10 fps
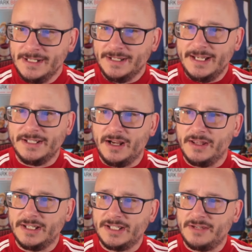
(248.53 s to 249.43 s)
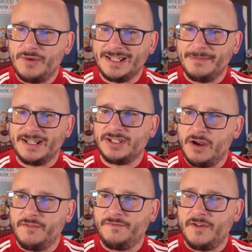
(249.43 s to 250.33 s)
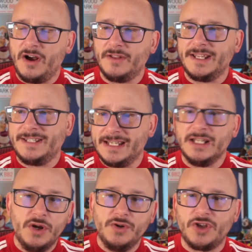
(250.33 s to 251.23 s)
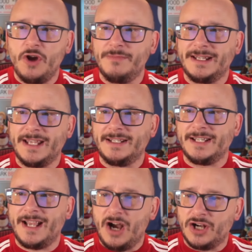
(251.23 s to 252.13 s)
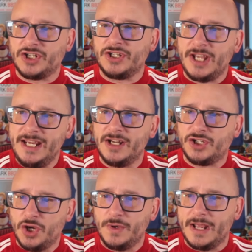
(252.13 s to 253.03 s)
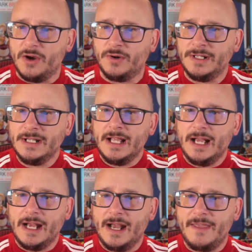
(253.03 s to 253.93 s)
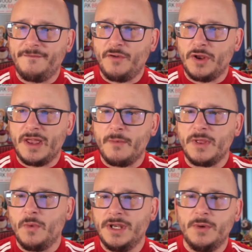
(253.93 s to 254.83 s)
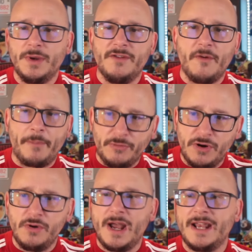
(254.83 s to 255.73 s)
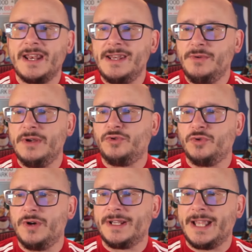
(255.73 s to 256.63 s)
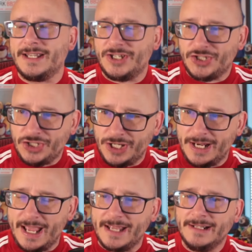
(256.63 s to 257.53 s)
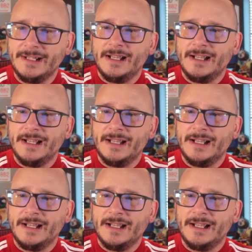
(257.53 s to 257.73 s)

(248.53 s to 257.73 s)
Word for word: These are, this is the resume so far. They did lose opening day to Argentina two nil, uh, and they follow that up with a one nil win over Peru and a nil nil draw against Chile.